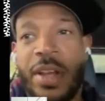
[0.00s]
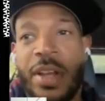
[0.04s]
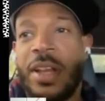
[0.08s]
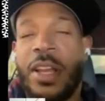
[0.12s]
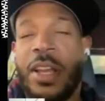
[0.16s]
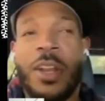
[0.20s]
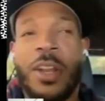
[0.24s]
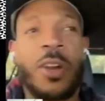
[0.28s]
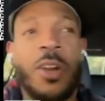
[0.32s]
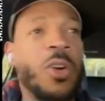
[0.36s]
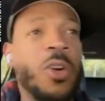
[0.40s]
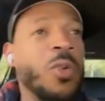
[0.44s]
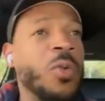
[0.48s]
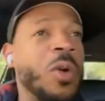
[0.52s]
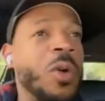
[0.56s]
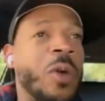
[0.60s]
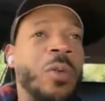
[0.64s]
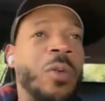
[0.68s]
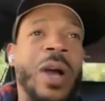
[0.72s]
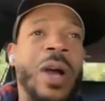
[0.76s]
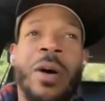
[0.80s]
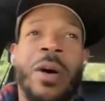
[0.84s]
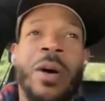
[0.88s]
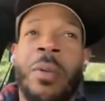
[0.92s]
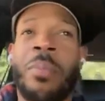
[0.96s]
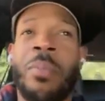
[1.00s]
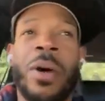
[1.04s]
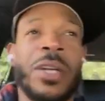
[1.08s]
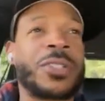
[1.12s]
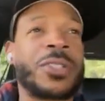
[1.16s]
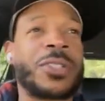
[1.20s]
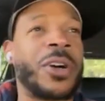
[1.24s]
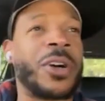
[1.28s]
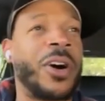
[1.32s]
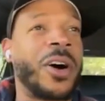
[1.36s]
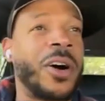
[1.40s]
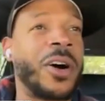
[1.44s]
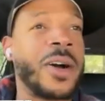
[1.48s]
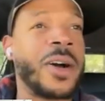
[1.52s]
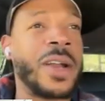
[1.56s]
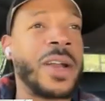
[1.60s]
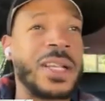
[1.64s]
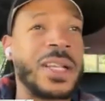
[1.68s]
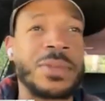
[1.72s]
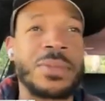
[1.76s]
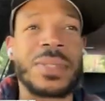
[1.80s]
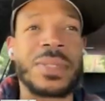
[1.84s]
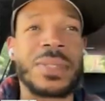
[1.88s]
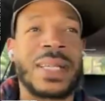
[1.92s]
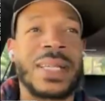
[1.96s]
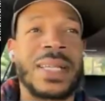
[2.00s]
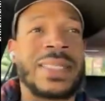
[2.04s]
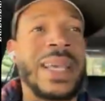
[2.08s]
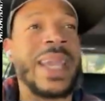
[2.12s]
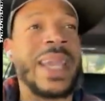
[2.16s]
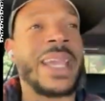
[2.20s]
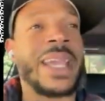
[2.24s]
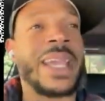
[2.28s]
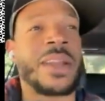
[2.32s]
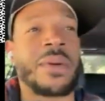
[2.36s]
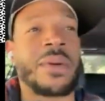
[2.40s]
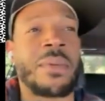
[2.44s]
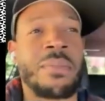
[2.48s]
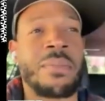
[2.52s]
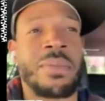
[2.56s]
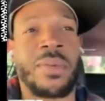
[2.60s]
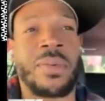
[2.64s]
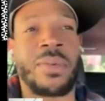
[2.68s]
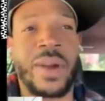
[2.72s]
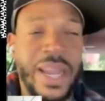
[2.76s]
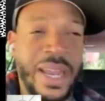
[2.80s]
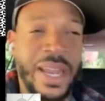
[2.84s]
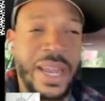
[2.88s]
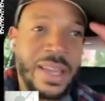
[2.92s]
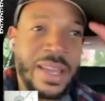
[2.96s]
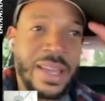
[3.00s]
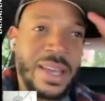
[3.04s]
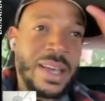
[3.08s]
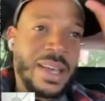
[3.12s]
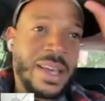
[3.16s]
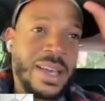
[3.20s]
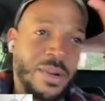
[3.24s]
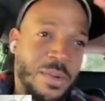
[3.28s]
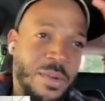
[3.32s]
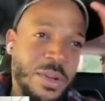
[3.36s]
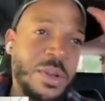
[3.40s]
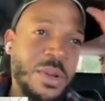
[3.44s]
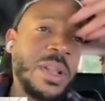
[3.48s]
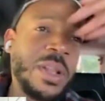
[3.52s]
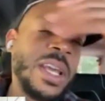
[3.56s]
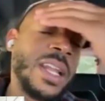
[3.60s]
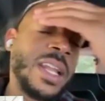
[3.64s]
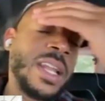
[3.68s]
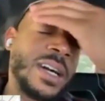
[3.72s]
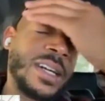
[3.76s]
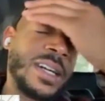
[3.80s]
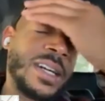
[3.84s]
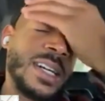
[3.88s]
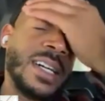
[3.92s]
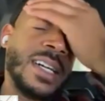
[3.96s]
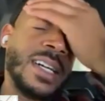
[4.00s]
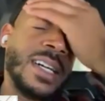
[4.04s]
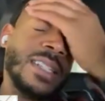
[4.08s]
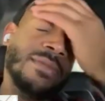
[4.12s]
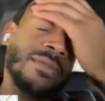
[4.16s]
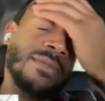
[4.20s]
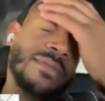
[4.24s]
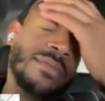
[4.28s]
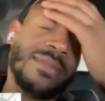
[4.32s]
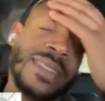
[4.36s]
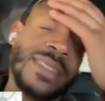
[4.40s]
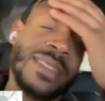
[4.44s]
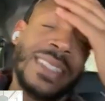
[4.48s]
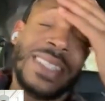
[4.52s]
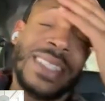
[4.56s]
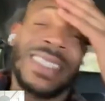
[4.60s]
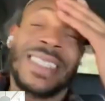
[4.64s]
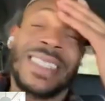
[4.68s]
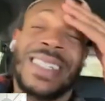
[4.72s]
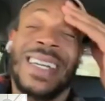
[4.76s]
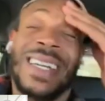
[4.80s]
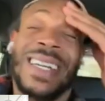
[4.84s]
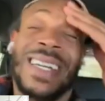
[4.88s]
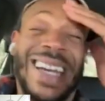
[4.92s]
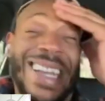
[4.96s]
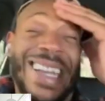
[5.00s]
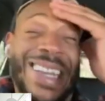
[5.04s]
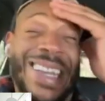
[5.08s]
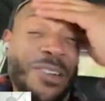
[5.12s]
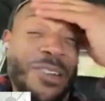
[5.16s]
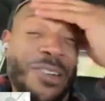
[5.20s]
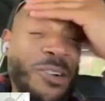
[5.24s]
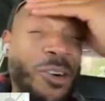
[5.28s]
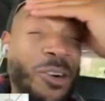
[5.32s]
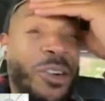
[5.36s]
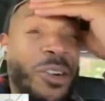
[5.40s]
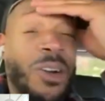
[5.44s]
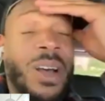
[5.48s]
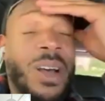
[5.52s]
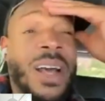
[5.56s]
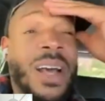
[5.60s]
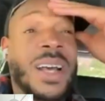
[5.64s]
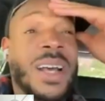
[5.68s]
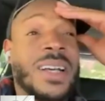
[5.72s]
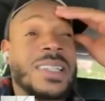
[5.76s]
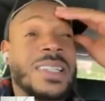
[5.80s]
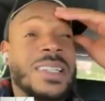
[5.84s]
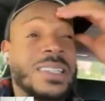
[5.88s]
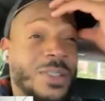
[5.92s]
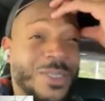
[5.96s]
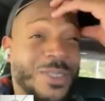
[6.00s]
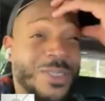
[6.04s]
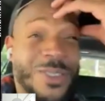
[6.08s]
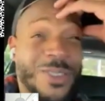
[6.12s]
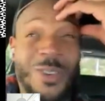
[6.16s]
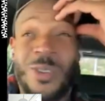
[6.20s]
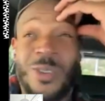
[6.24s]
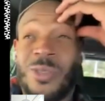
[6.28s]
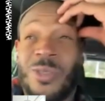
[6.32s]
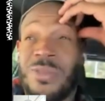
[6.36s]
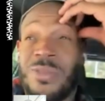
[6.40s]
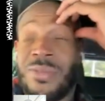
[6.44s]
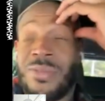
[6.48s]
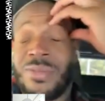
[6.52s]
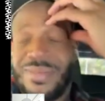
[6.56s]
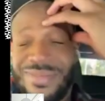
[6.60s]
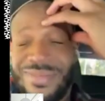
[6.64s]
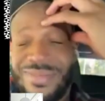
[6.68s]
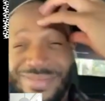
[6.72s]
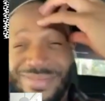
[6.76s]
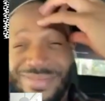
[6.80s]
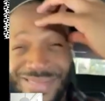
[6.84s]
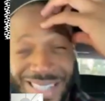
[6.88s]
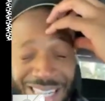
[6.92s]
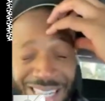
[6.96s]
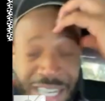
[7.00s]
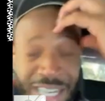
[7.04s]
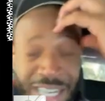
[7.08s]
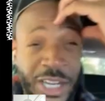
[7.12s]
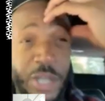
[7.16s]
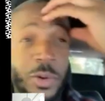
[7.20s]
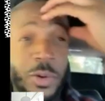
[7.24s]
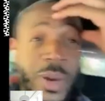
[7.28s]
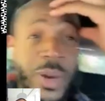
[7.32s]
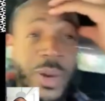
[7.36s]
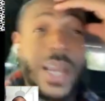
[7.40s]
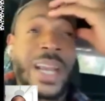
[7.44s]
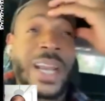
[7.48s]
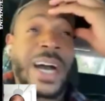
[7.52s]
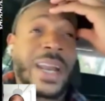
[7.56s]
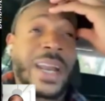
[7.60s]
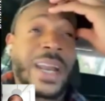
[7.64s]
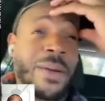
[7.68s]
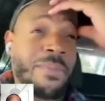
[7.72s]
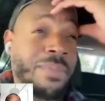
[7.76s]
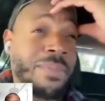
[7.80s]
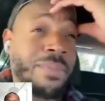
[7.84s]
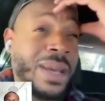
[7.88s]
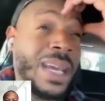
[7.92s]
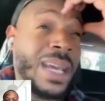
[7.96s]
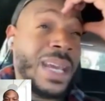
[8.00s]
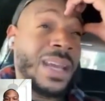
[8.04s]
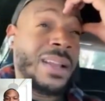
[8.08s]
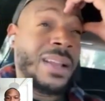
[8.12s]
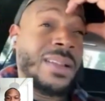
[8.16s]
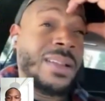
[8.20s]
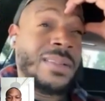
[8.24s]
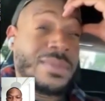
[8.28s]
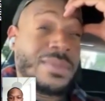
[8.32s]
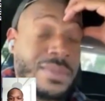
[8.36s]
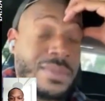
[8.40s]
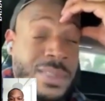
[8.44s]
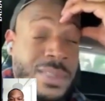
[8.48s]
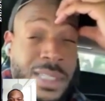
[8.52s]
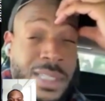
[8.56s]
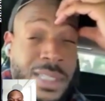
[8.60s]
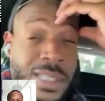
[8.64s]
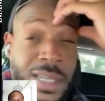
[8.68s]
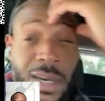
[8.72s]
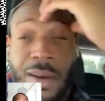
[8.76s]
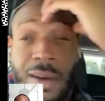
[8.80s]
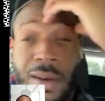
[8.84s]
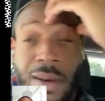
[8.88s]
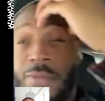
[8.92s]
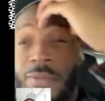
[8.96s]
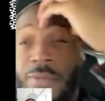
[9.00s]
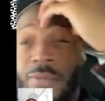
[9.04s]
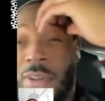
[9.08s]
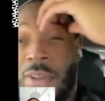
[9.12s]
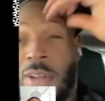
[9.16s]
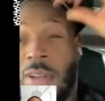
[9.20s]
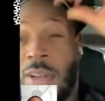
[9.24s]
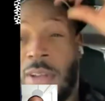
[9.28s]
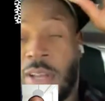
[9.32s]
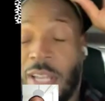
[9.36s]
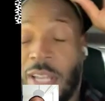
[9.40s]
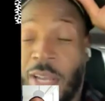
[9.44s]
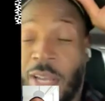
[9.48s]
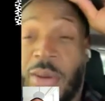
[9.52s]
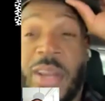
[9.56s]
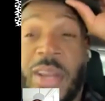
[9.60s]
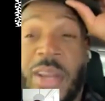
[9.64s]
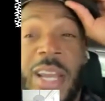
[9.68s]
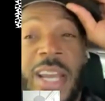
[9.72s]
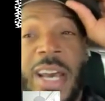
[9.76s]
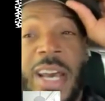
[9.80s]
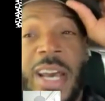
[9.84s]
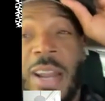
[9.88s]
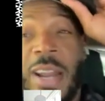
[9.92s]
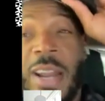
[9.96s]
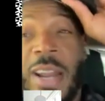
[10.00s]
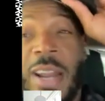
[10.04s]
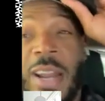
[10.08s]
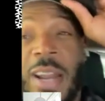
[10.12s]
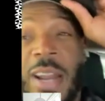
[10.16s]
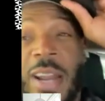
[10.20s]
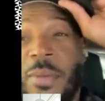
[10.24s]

Yeah. You know, around a bunch of artists. It was like taking a break. When you leave the hood and you go to school and you ain't got to be tough, you ain't got to